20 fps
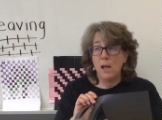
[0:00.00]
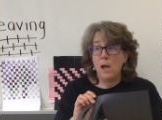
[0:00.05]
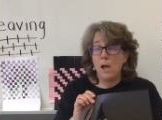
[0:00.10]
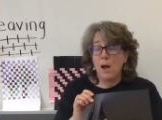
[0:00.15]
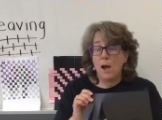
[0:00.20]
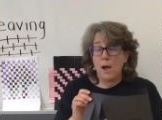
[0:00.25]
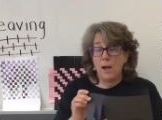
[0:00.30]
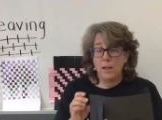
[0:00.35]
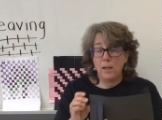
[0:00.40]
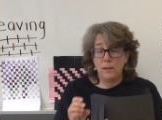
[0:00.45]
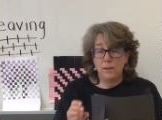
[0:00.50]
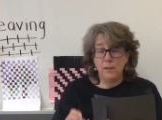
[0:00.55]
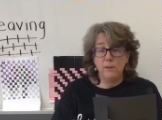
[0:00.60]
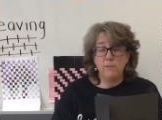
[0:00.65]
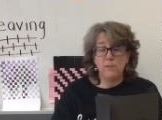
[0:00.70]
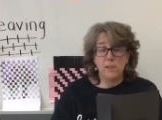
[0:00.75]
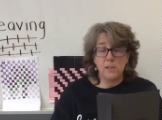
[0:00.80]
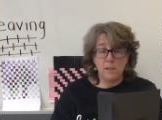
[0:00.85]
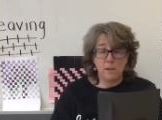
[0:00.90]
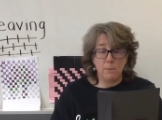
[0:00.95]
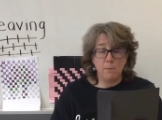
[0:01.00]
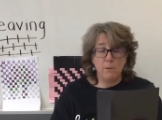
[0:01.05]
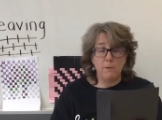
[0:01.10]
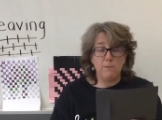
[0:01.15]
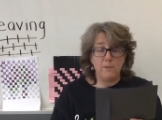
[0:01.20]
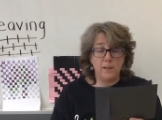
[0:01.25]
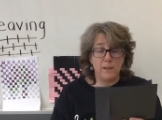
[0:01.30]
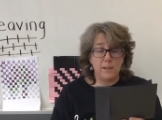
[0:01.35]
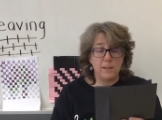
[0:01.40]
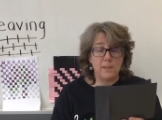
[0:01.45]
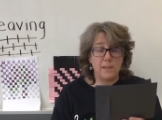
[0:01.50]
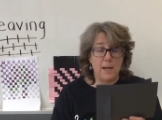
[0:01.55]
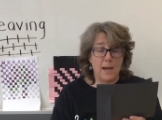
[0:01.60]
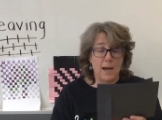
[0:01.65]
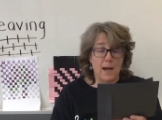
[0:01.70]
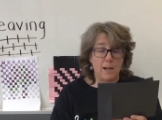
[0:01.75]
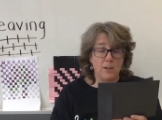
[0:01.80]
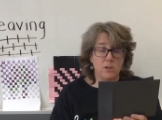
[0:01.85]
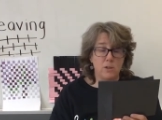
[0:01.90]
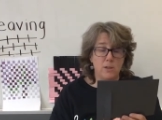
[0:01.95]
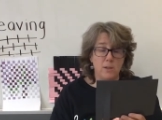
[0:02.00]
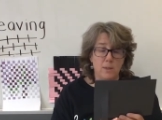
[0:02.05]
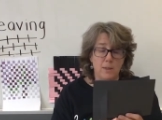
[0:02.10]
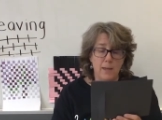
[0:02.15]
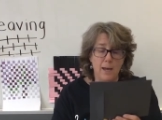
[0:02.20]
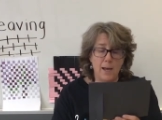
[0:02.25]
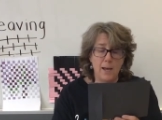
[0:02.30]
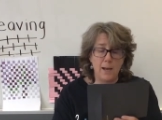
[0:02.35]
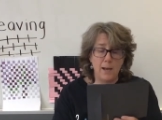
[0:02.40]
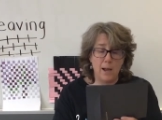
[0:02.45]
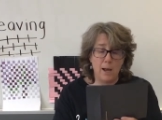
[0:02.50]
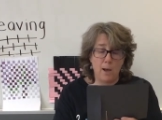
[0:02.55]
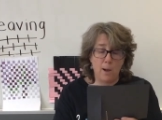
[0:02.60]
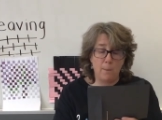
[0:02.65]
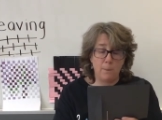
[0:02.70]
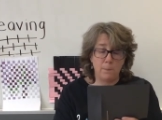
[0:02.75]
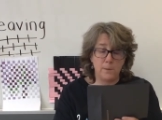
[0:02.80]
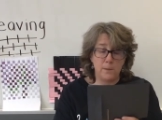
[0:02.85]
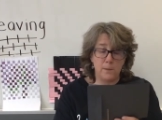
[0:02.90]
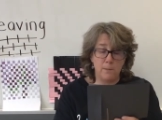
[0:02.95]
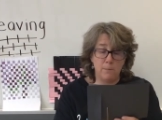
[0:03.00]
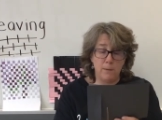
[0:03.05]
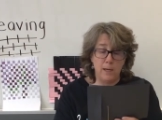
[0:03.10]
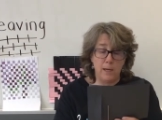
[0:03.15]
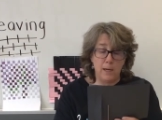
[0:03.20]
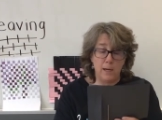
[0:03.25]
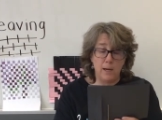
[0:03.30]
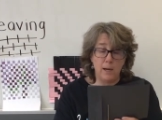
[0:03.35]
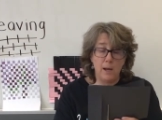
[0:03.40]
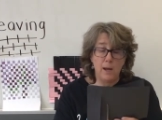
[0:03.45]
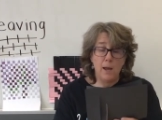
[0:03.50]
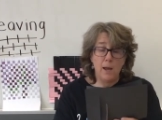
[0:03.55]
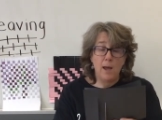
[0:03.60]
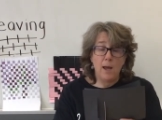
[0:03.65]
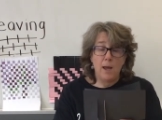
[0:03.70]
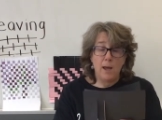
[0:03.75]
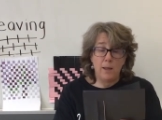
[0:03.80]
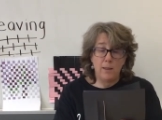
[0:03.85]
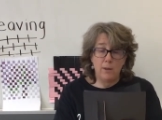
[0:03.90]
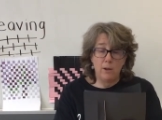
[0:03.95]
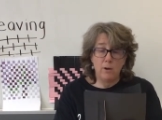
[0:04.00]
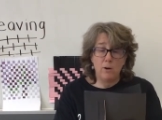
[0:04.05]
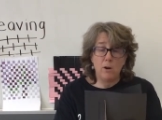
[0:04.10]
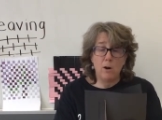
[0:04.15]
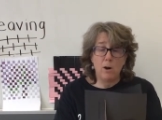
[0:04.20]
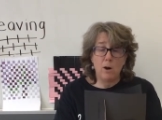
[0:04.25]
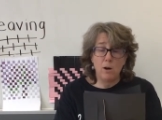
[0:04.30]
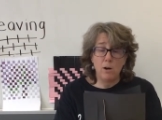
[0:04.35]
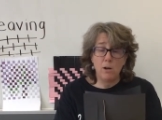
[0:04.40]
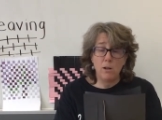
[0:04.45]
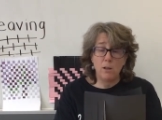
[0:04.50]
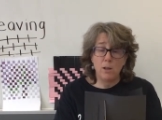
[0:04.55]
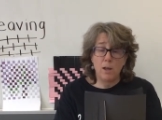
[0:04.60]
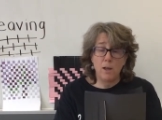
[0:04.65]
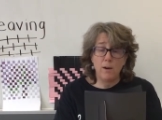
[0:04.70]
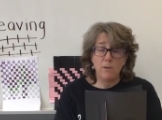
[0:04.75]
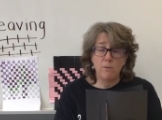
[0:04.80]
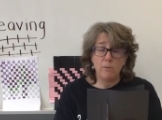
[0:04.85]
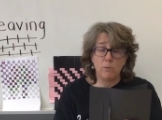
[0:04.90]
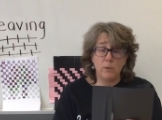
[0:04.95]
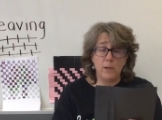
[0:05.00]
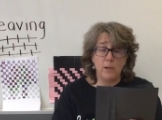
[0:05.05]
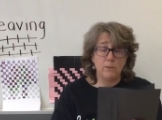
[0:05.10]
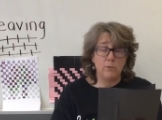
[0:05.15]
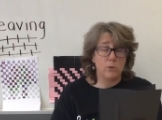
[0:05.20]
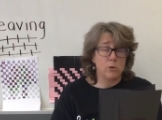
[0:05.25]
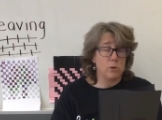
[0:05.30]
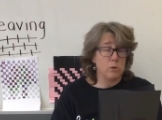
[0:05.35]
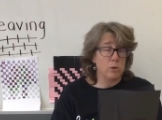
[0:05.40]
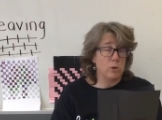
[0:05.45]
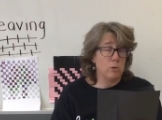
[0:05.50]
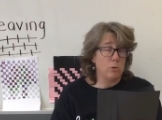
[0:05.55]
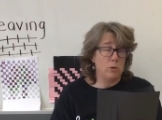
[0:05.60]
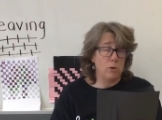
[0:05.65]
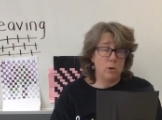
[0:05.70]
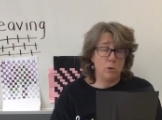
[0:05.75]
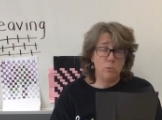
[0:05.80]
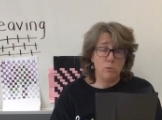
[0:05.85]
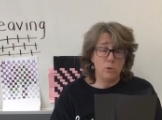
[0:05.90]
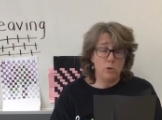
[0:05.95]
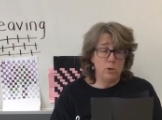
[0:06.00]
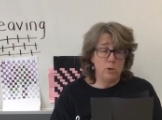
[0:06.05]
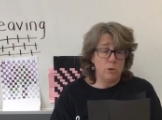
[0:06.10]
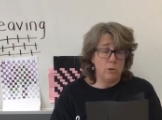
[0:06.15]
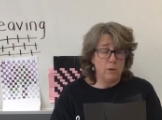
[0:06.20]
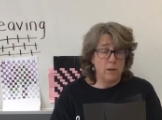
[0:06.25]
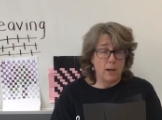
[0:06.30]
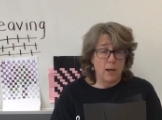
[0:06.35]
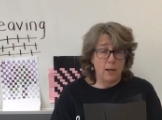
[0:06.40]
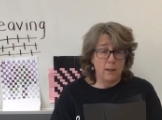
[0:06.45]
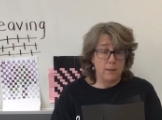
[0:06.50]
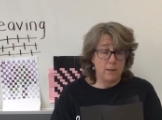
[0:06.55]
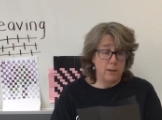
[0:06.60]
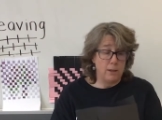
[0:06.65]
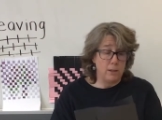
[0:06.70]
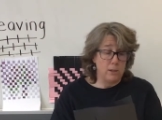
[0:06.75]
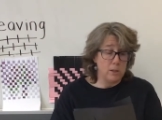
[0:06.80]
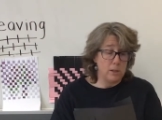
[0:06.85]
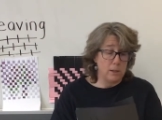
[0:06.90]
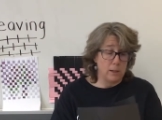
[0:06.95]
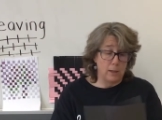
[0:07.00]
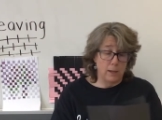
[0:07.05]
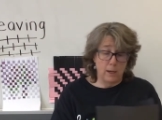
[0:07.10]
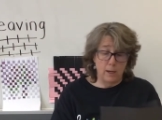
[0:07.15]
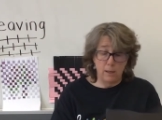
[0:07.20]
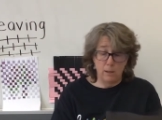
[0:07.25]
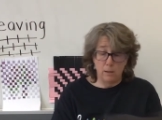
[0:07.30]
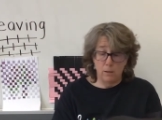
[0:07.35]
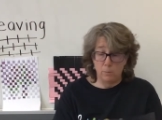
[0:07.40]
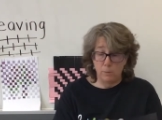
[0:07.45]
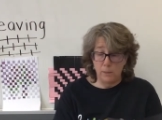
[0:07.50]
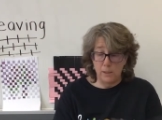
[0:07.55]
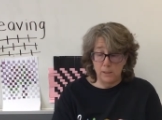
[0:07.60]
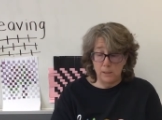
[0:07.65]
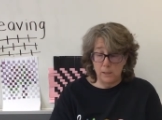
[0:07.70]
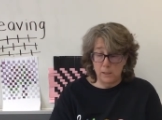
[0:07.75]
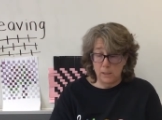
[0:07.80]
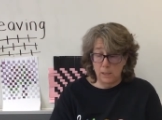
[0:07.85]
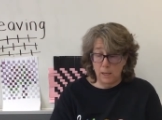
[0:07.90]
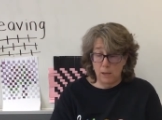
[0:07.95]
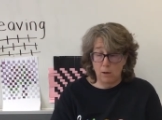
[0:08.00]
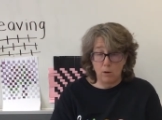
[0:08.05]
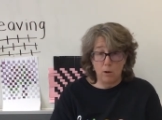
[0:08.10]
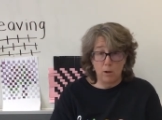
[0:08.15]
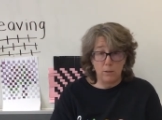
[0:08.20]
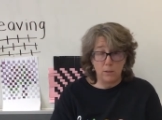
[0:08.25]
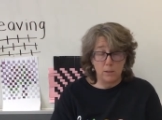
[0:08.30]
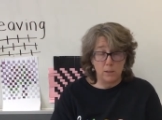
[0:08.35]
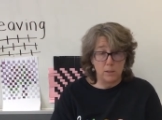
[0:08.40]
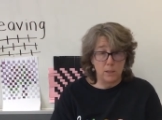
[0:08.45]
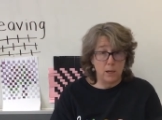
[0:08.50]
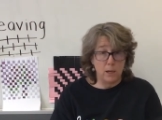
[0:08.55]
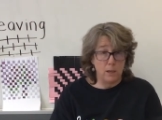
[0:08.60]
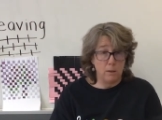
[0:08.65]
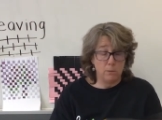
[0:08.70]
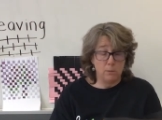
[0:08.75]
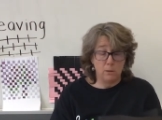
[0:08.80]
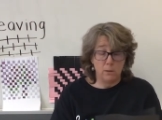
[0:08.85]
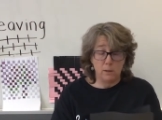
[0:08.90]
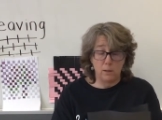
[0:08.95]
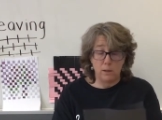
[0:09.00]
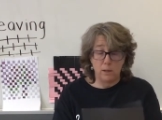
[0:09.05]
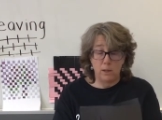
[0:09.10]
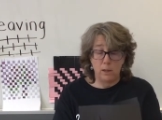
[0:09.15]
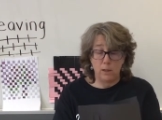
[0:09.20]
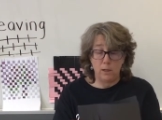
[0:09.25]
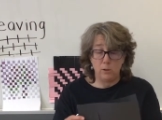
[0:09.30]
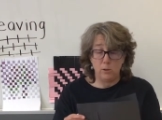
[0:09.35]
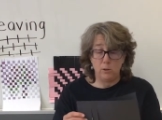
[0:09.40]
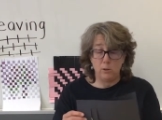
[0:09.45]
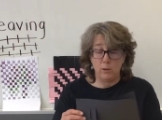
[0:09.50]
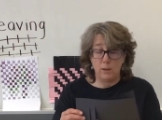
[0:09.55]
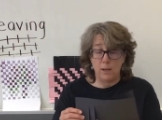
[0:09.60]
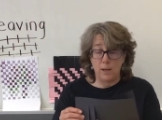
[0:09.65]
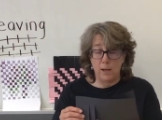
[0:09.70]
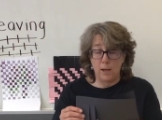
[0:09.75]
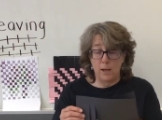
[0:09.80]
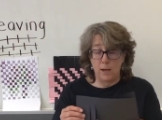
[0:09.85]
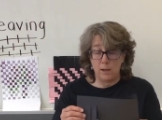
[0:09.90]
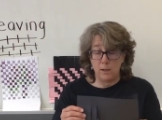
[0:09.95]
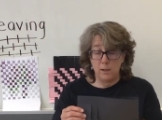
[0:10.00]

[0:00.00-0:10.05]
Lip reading: I leave some of it attached. That helps me. And there are a lot of weavers who don't do that. They just lay their pieces out on the table and they do that.